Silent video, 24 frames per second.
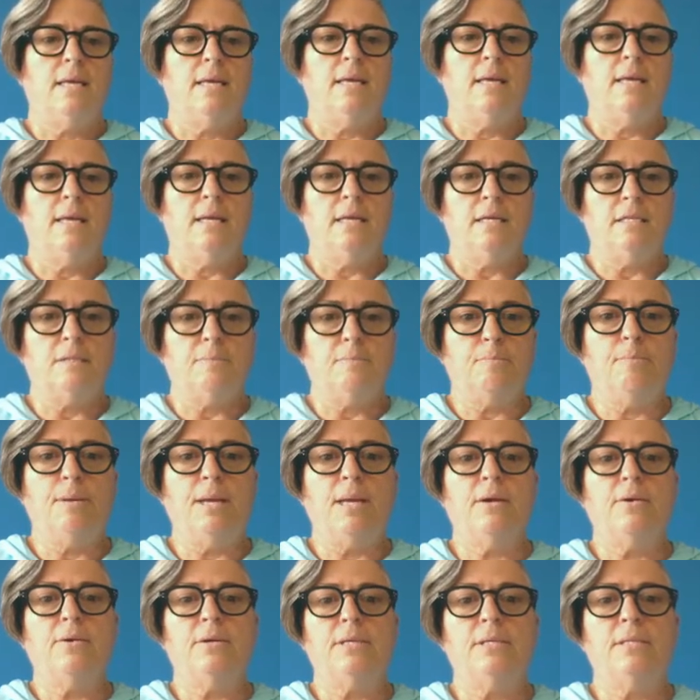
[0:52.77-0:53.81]
In its
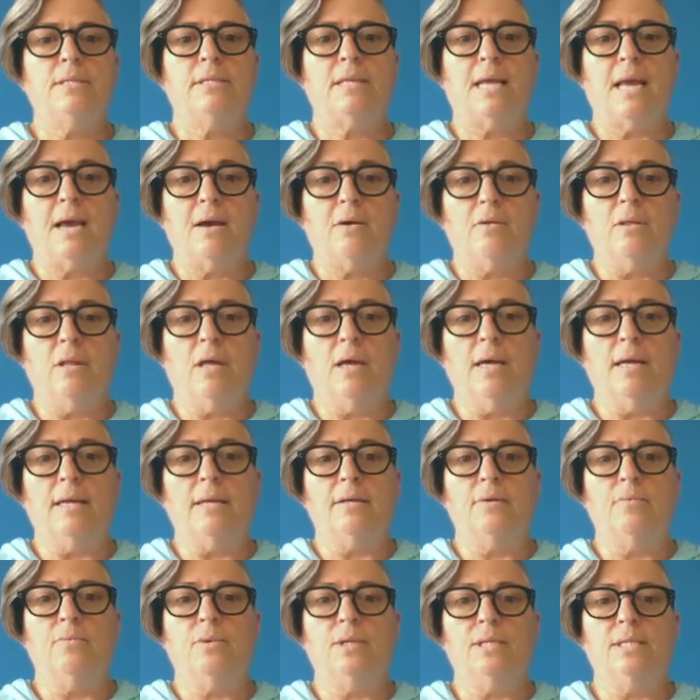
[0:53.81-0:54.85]
barest
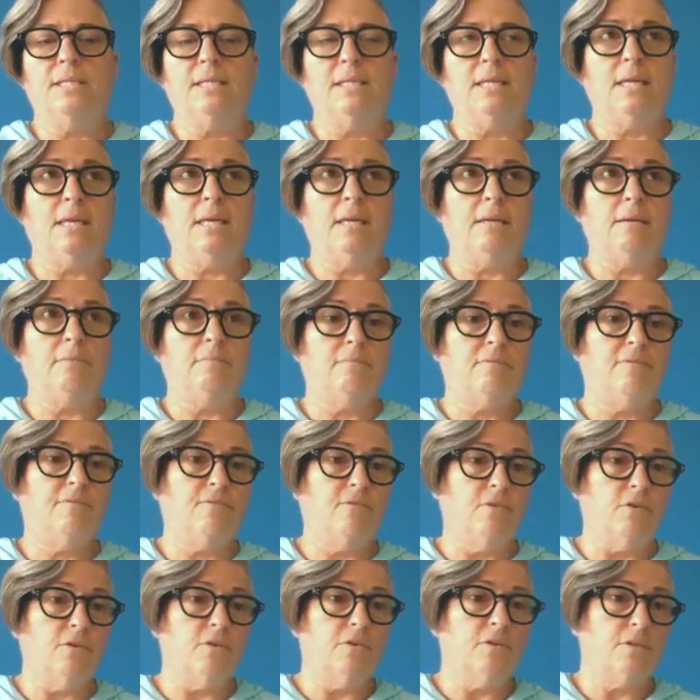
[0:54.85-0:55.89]
outline, we see,
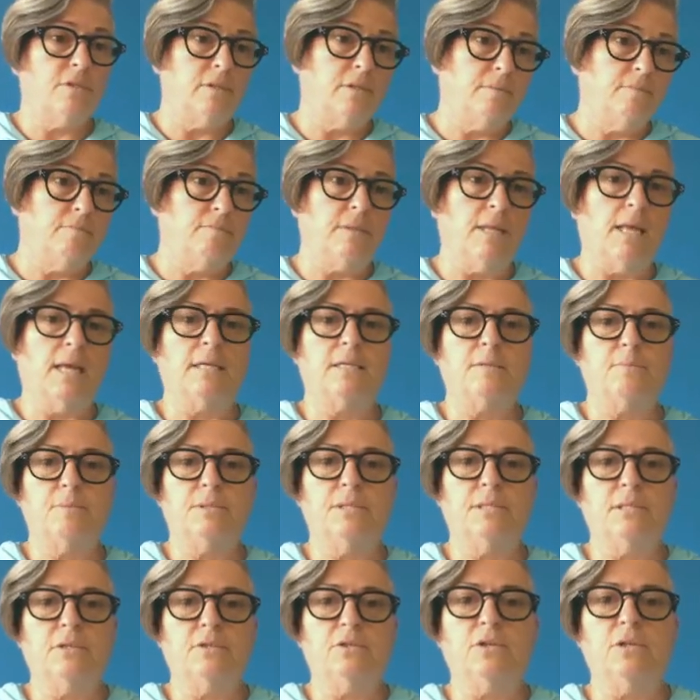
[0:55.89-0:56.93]
first,
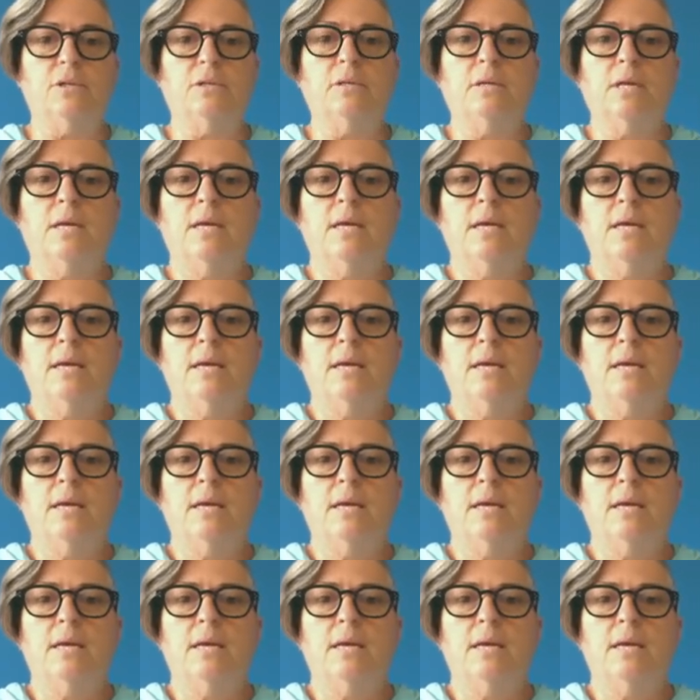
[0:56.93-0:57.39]
exposition.